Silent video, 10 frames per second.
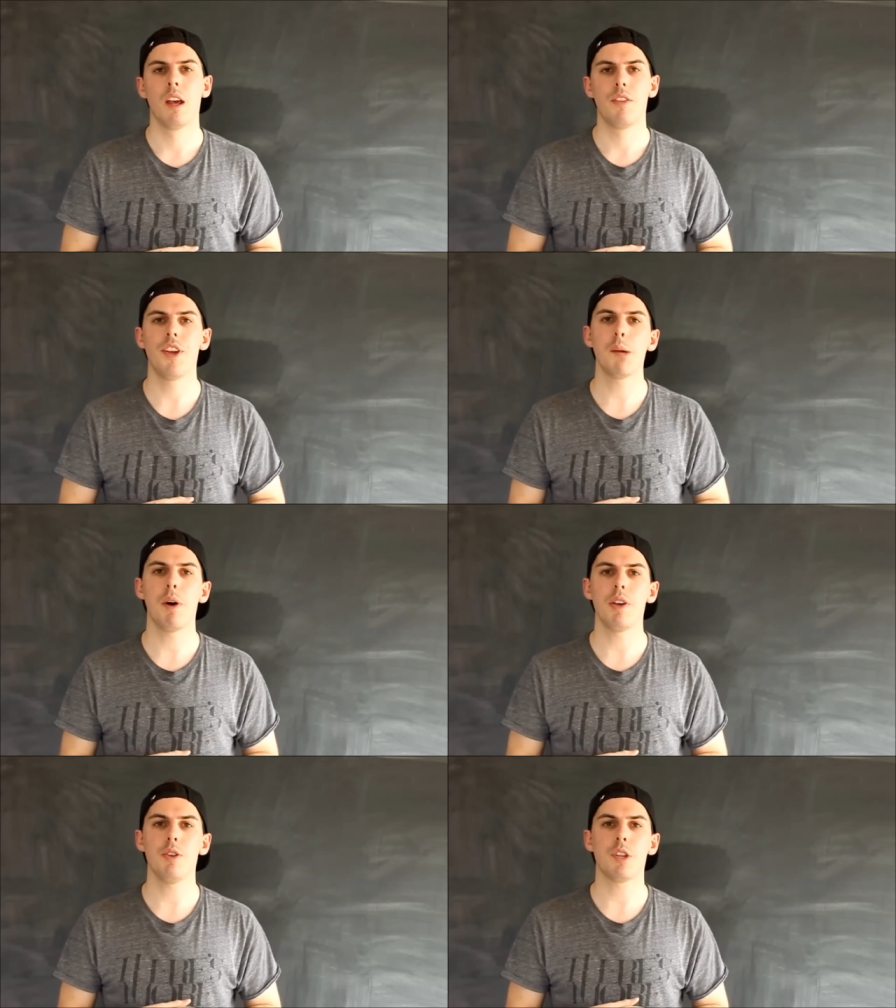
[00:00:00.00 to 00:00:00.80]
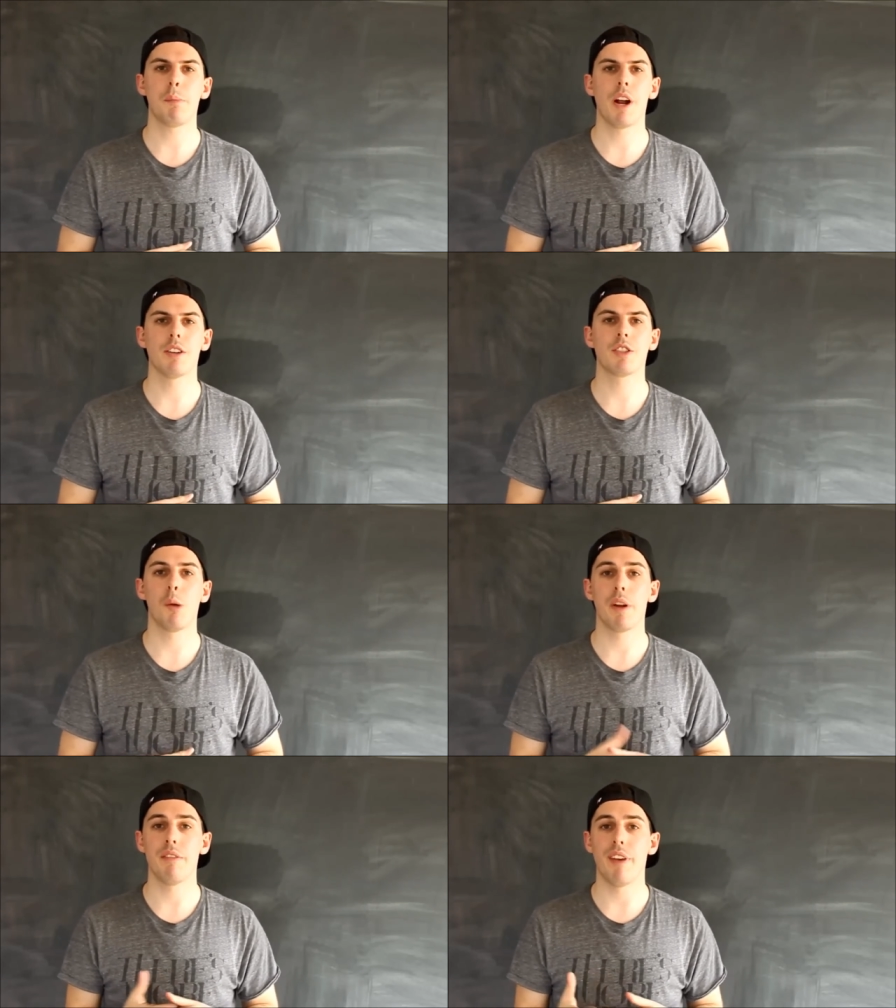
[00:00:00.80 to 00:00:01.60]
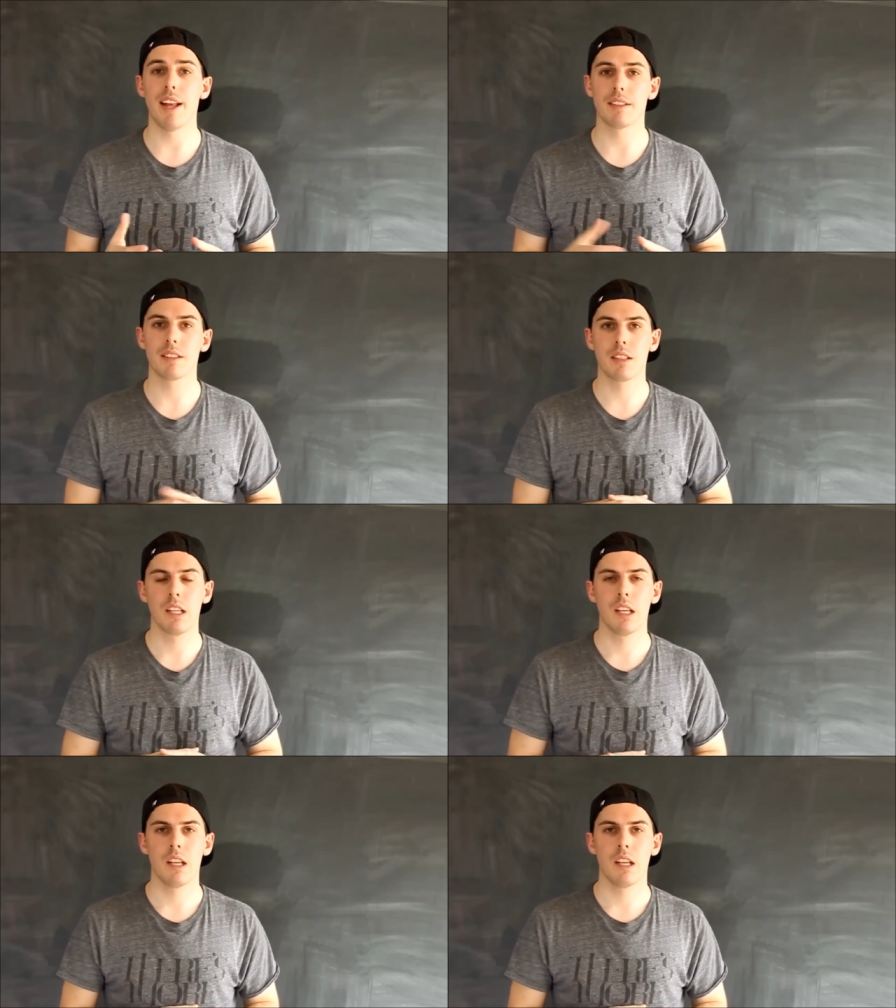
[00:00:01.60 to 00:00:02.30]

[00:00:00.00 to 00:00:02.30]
Think about using Periscope at events.